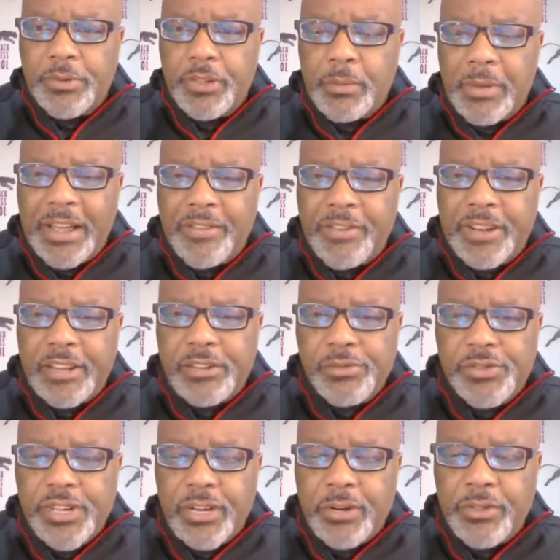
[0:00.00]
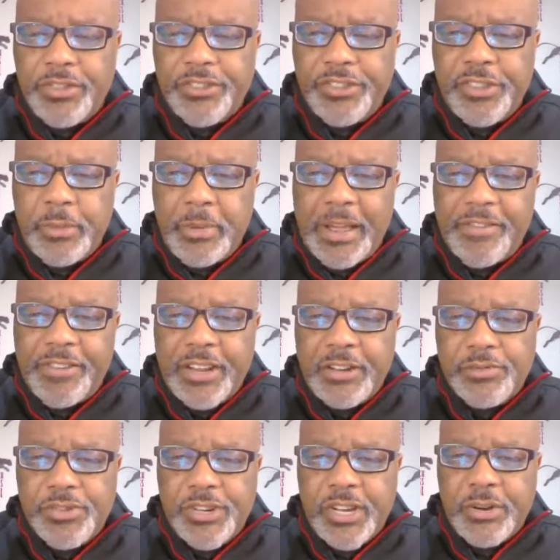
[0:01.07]
to the Black Financial Channel. That's
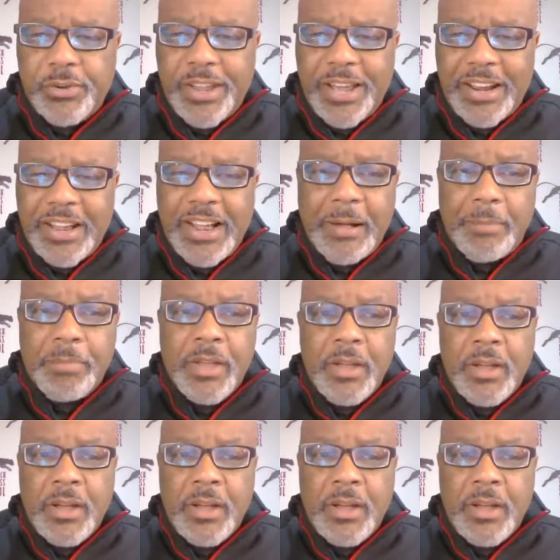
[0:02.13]
theblackfinancialchannel.com.